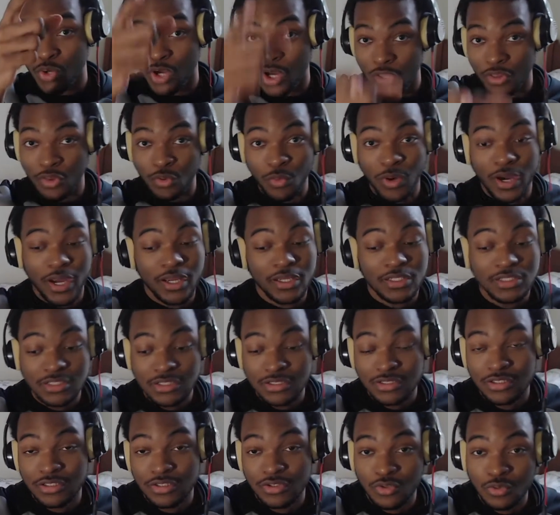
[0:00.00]
otherwise.
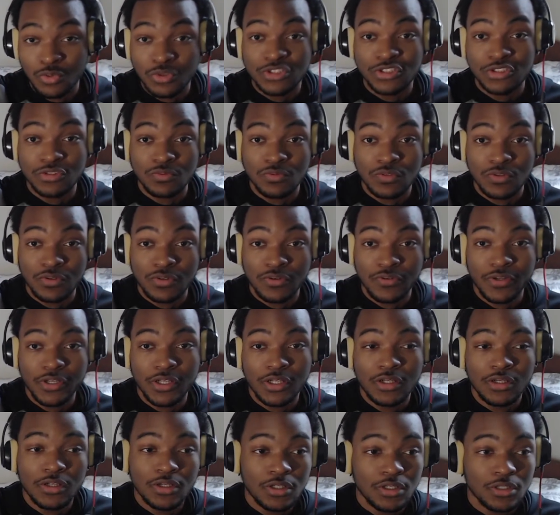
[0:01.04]
Do what you want.
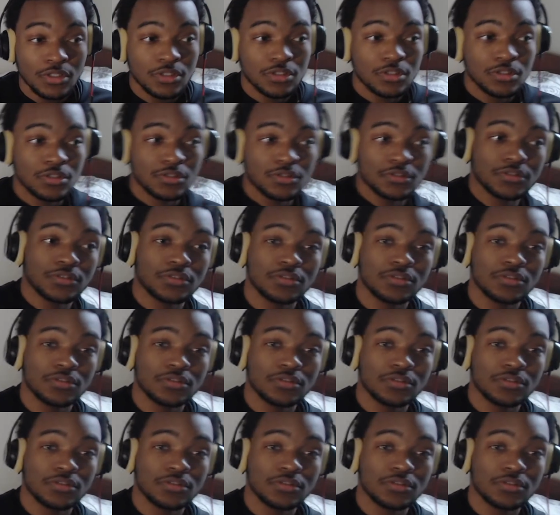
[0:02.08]
You